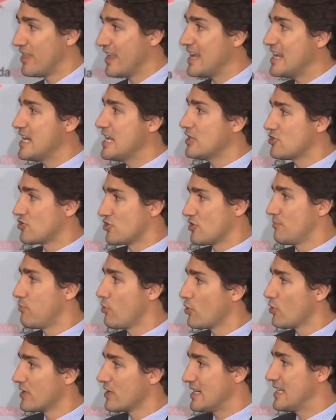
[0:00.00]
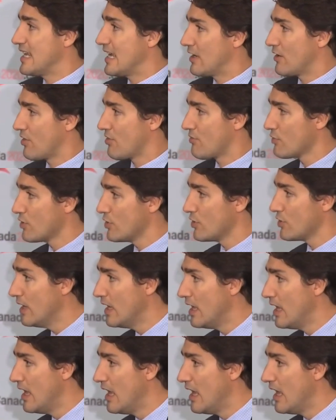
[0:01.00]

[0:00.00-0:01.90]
they need support to get through